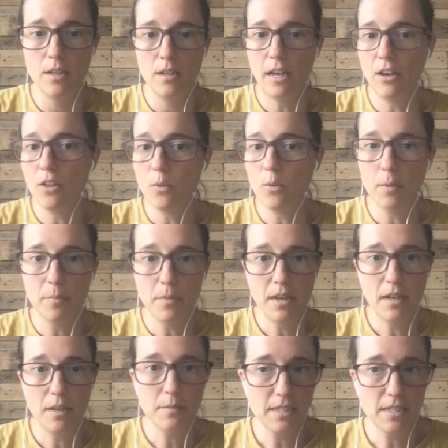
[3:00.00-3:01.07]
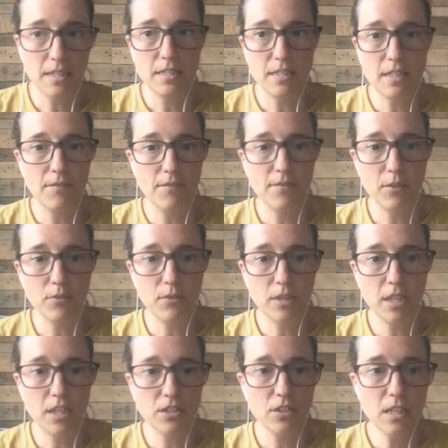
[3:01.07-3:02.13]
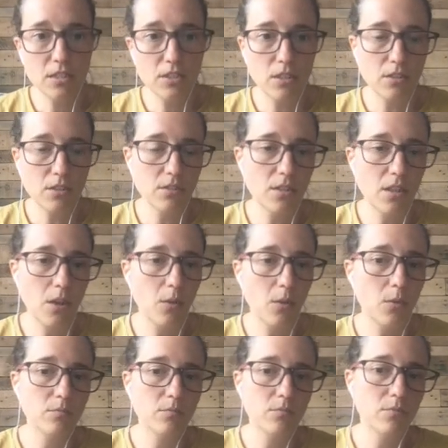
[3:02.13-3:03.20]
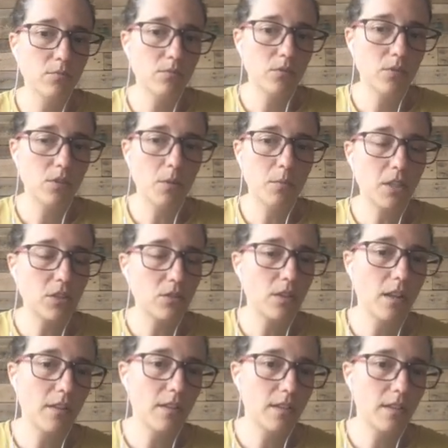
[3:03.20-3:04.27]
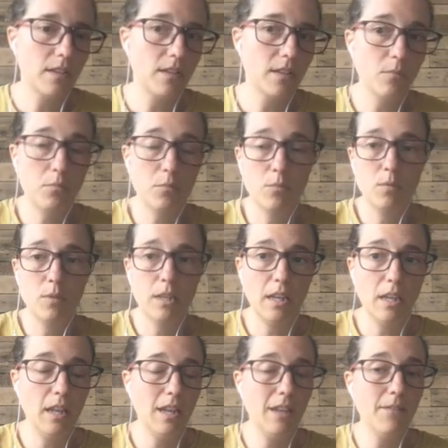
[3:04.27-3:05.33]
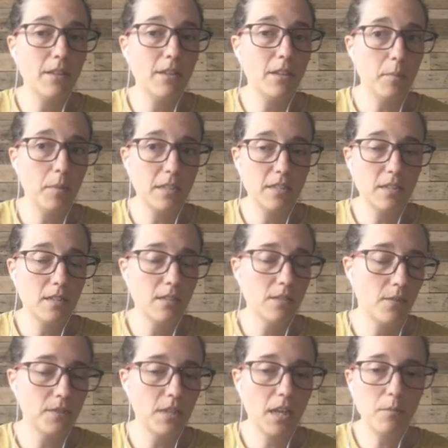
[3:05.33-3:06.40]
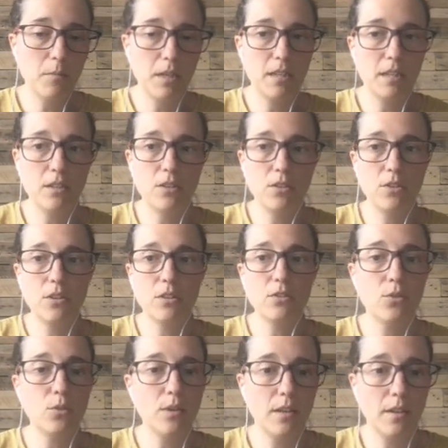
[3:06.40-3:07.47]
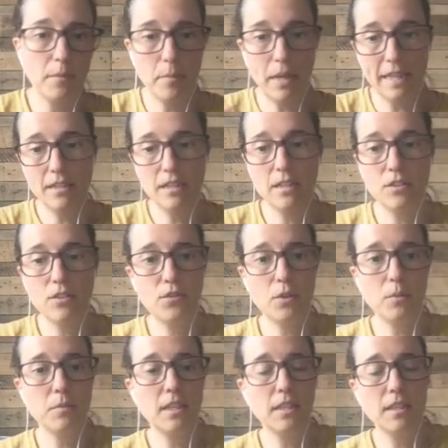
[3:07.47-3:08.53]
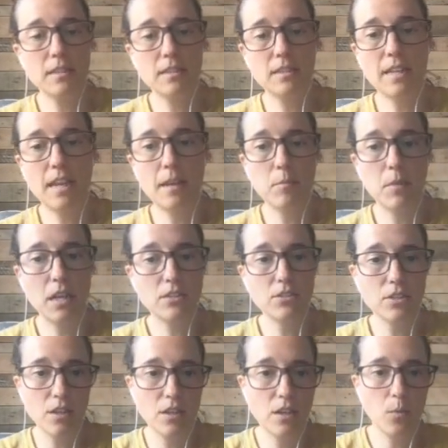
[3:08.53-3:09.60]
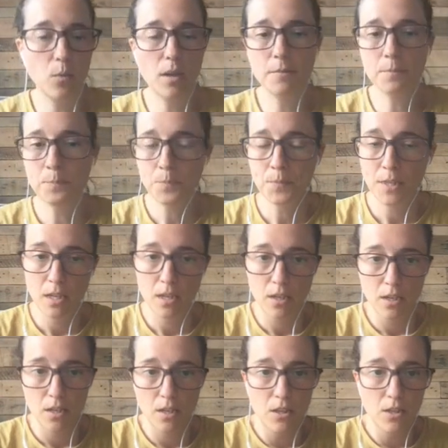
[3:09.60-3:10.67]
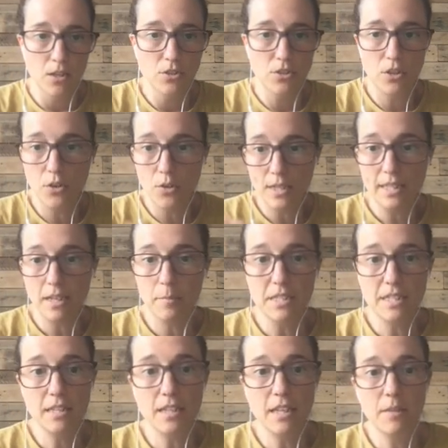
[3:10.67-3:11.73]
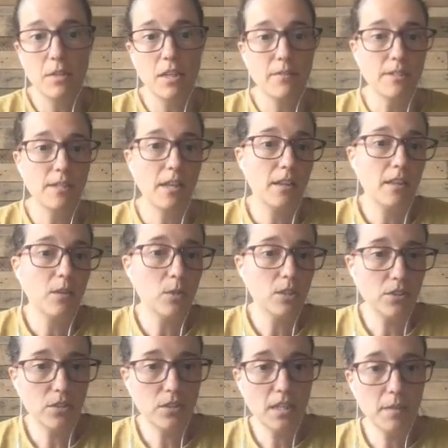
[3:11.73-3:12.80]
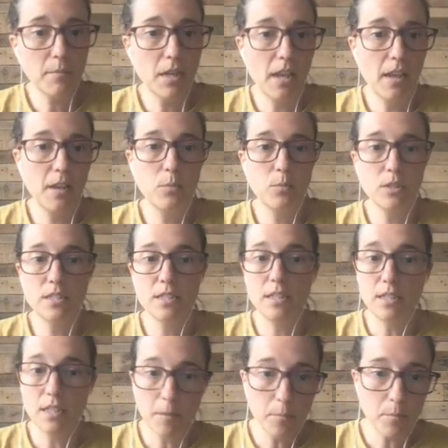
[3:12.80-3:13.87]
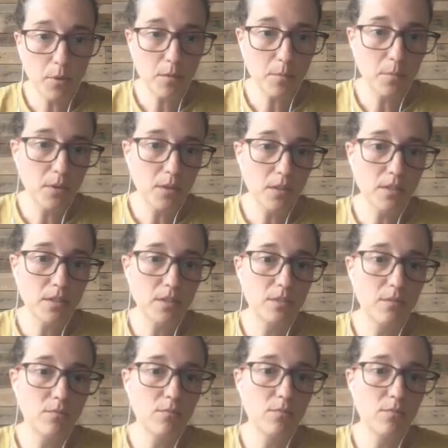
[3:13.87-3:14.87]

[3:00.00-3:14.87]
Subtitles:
Another one perhaps is a team foundation session. So coming together, and even depends of timing, you could do it appended from the timeline journey one. So you end up as a team deciding what's your team name, what's the team purpose,